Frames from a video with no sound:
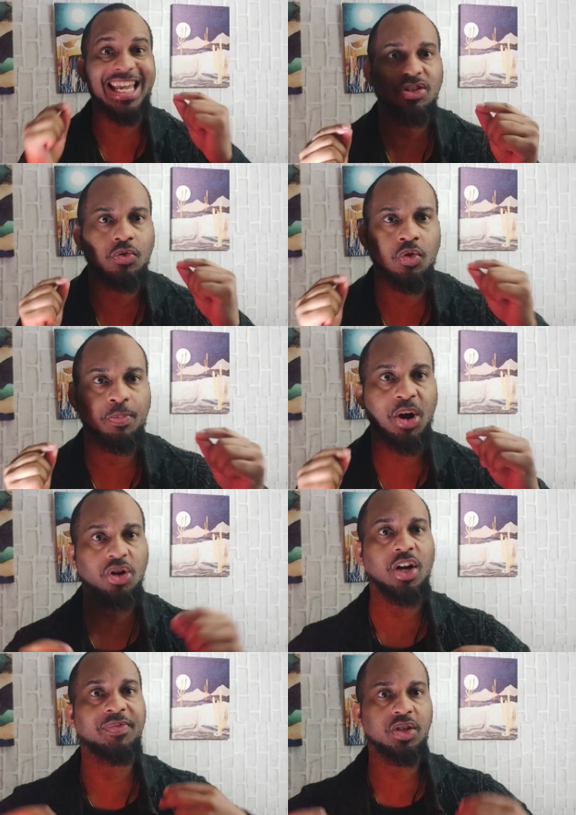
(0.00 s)
integral
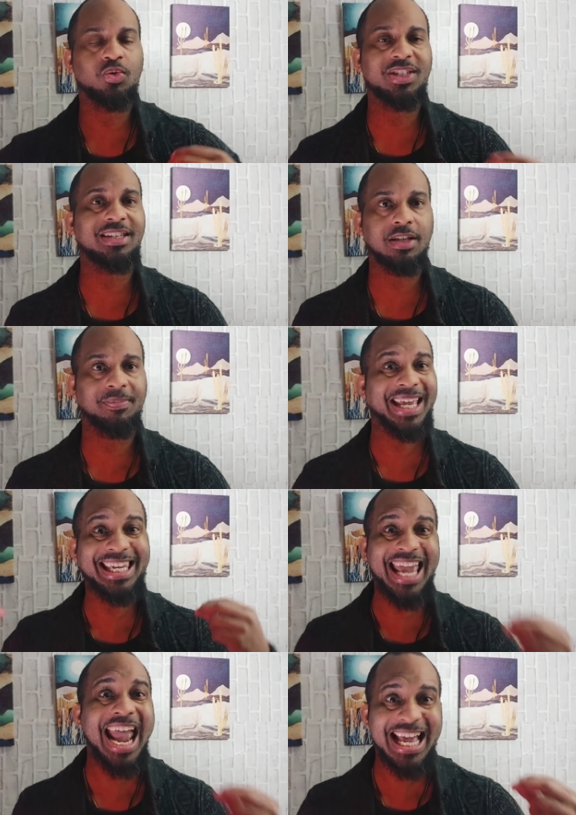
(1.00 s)
part of the new system. They
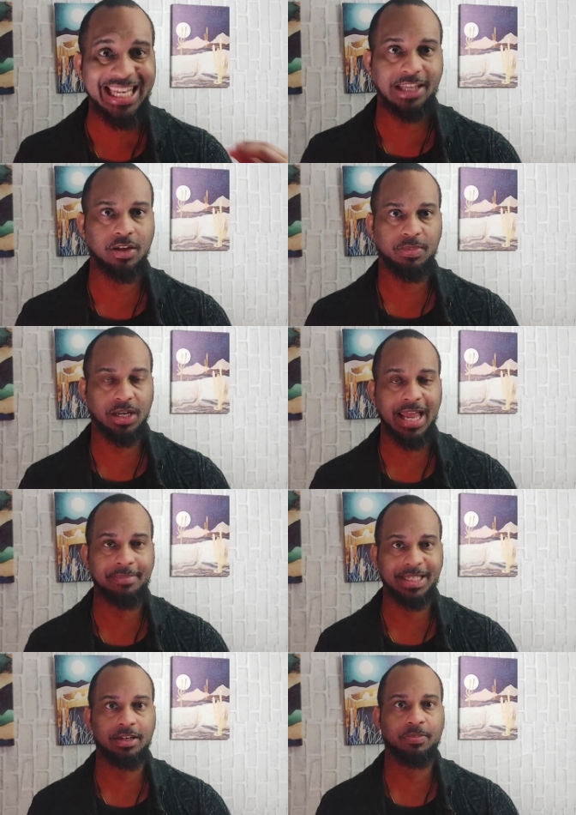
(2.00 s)
can't let them
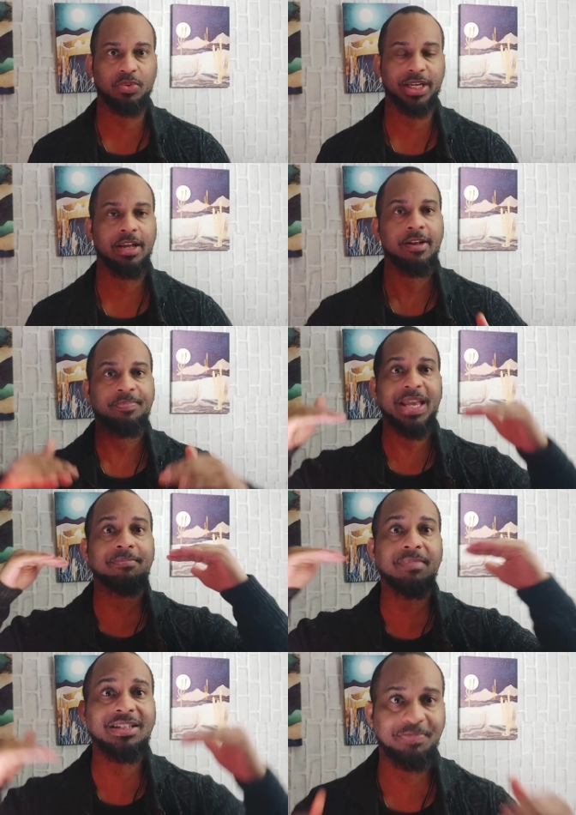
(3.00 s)
collapse at a point. They
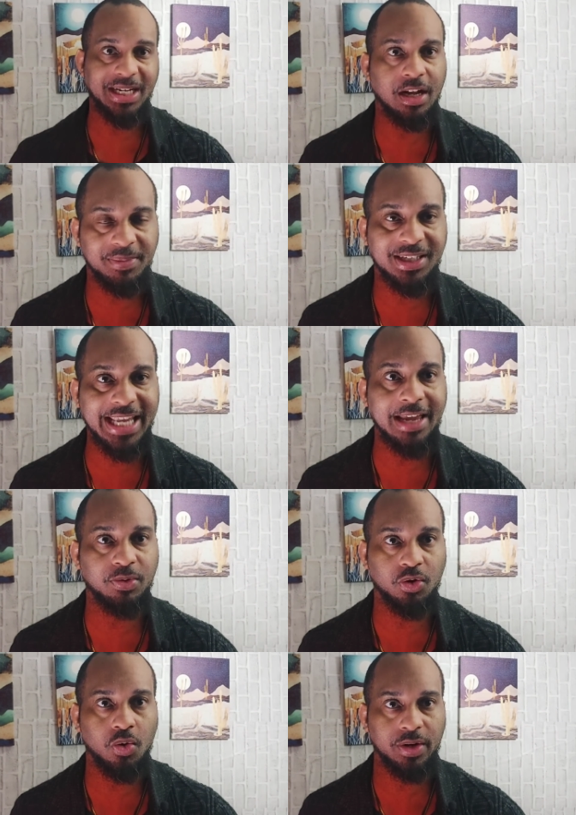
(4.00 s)
must become
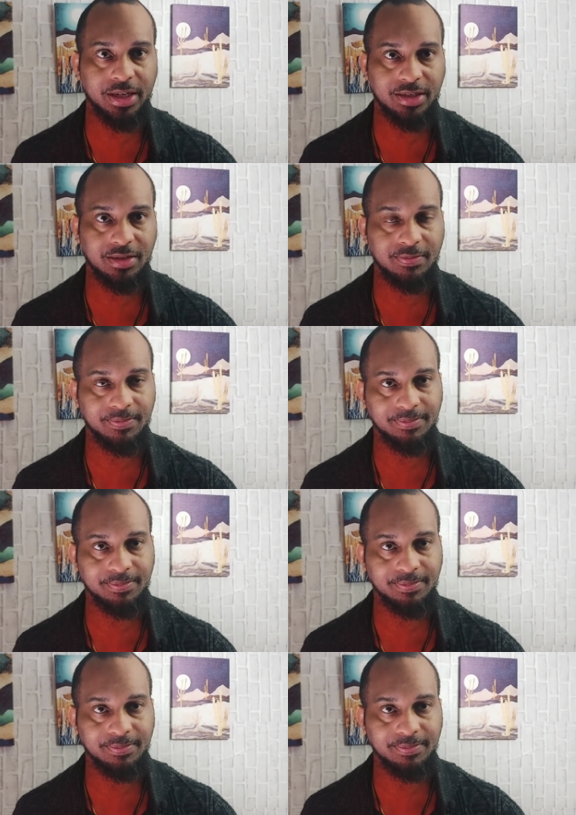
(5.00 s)
stable coins